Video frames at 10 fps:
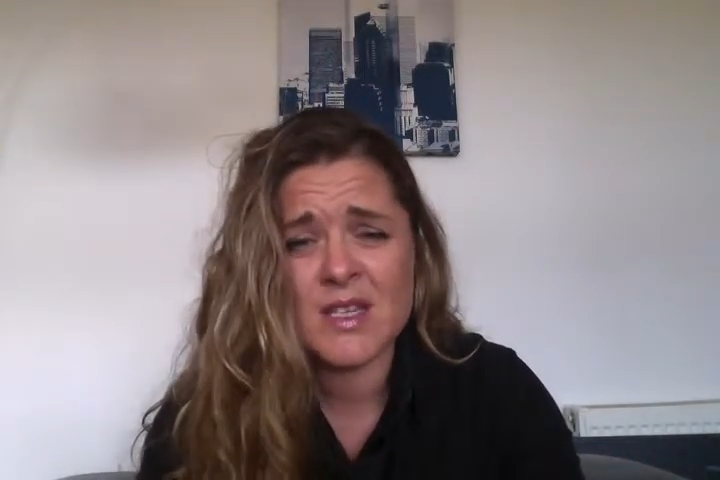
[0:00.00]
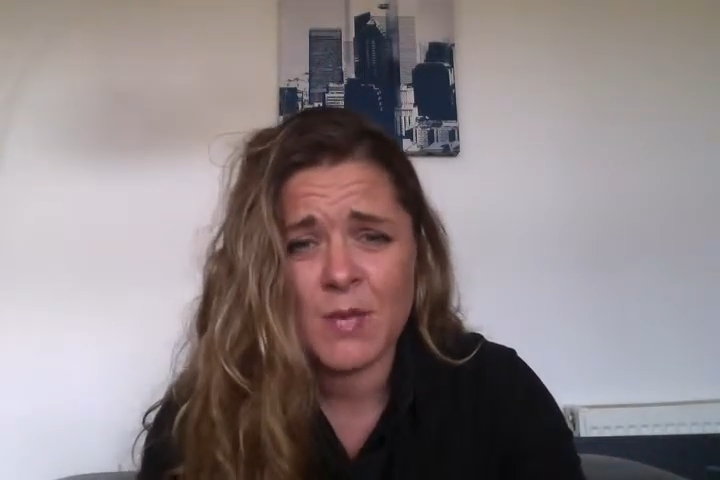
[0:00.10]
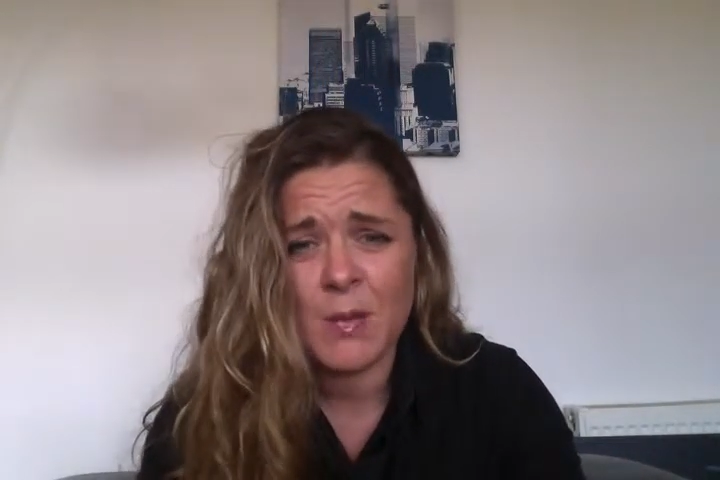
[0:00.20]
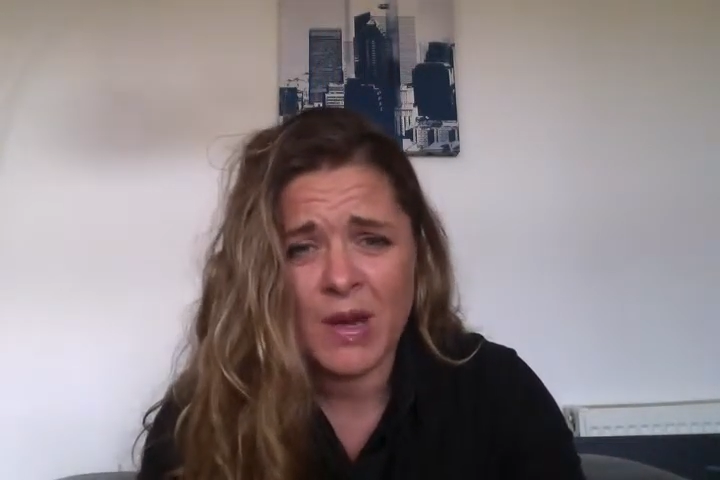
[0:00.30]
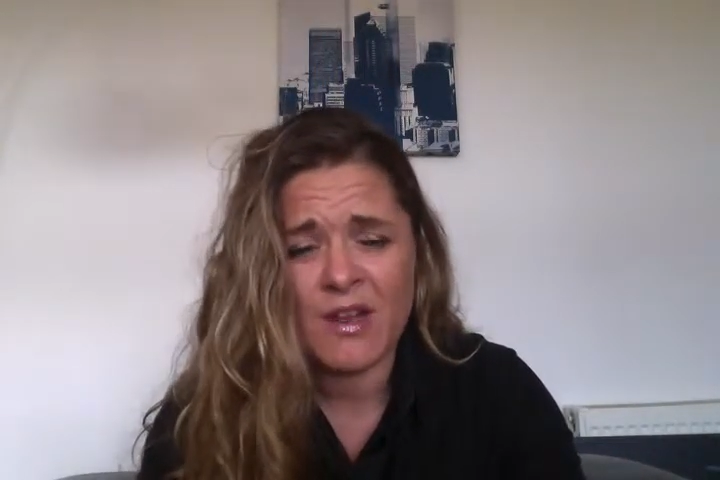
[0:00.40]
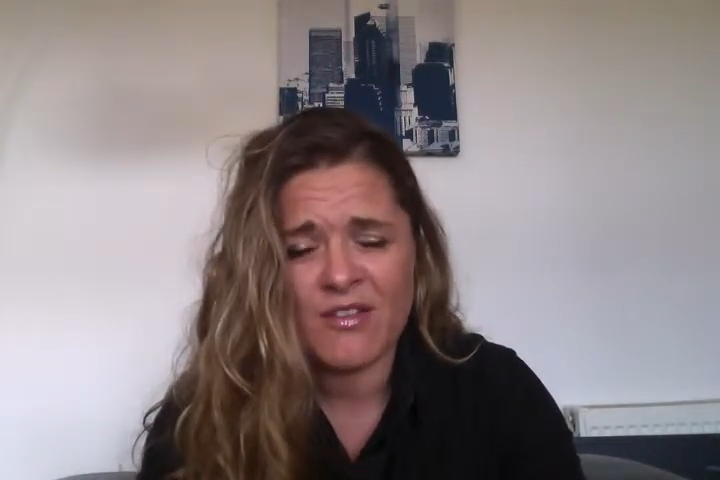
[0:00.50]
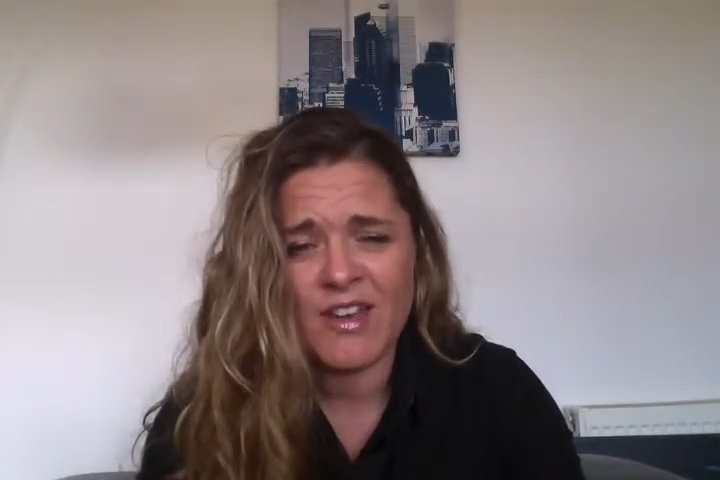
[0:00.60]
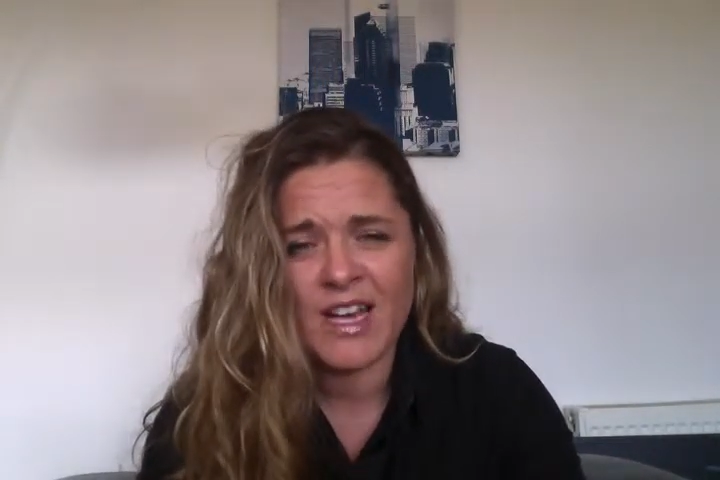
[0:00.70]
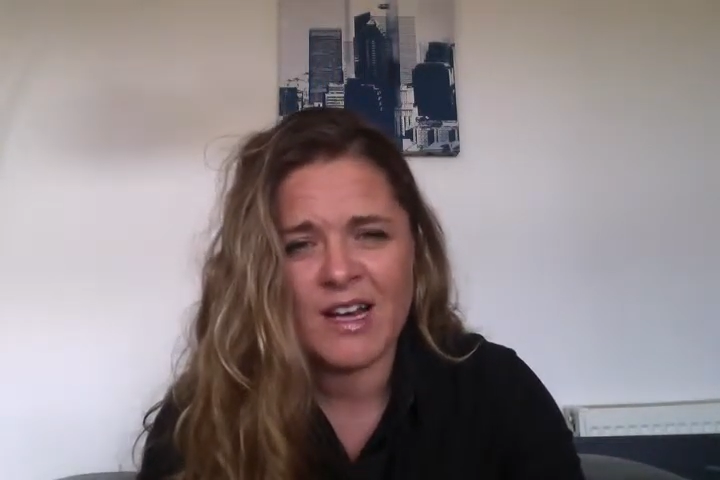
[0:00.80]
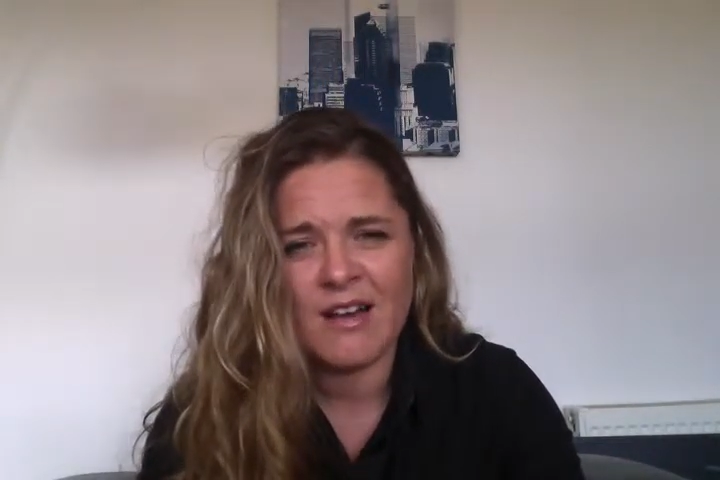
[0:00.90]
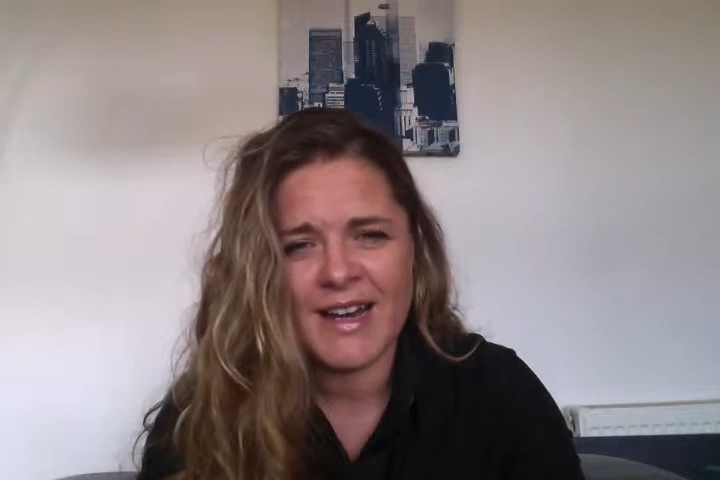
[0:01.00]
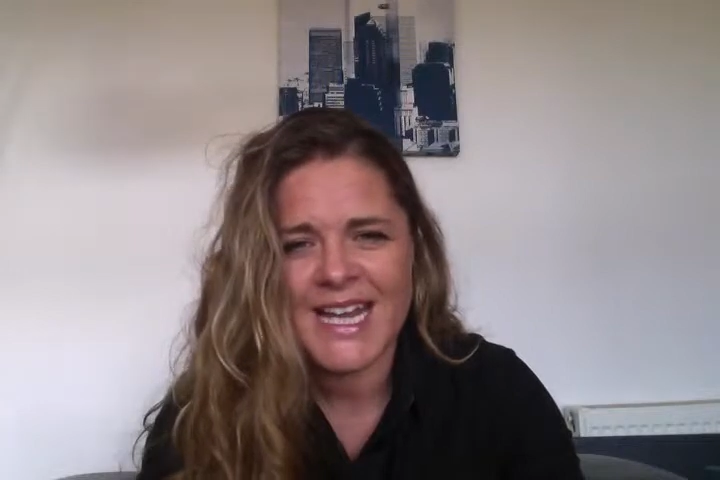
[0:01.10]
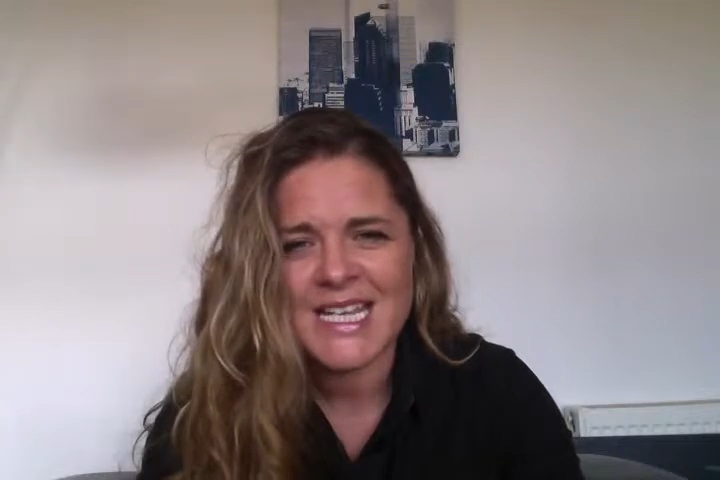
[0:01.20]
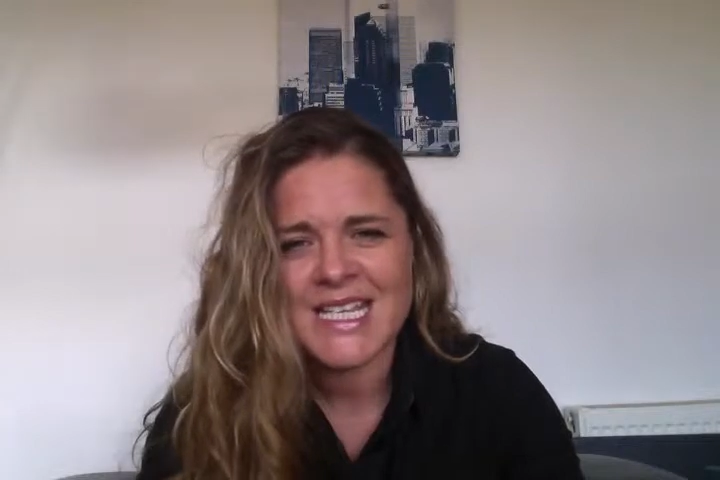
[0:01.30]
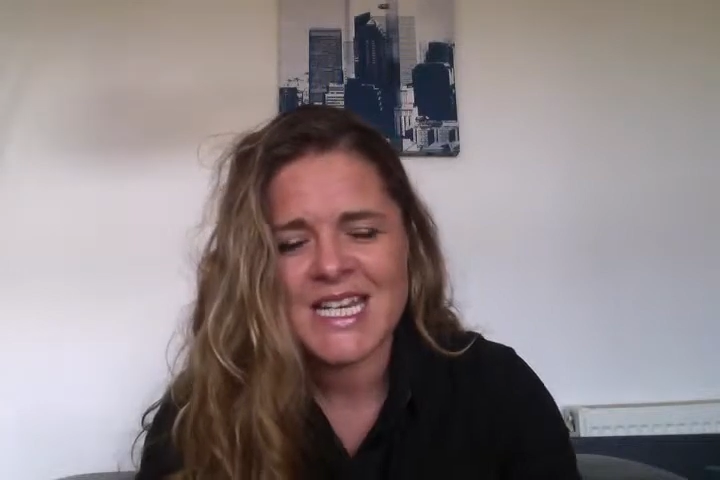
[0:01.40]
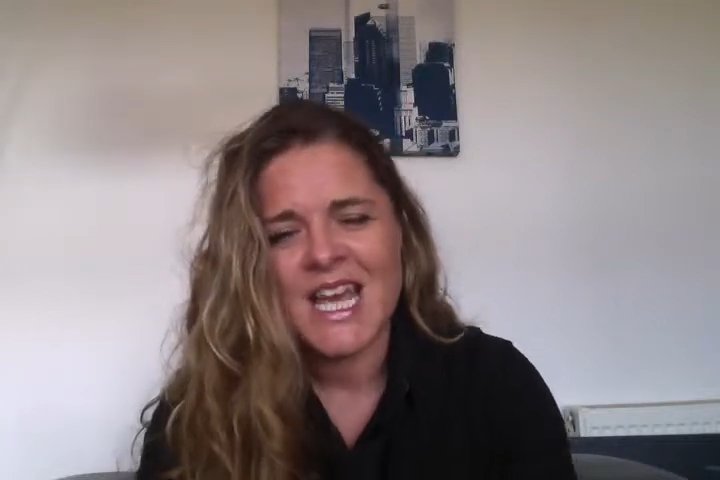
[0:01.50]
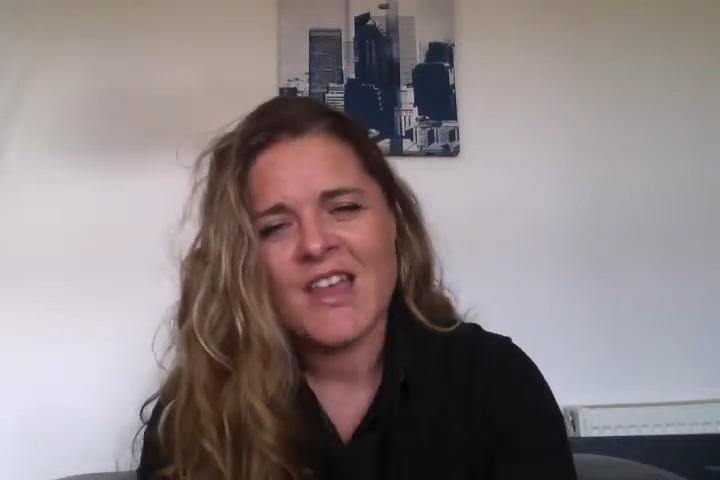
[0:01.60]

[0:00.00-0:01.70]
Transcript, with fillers: to be perfectly honest,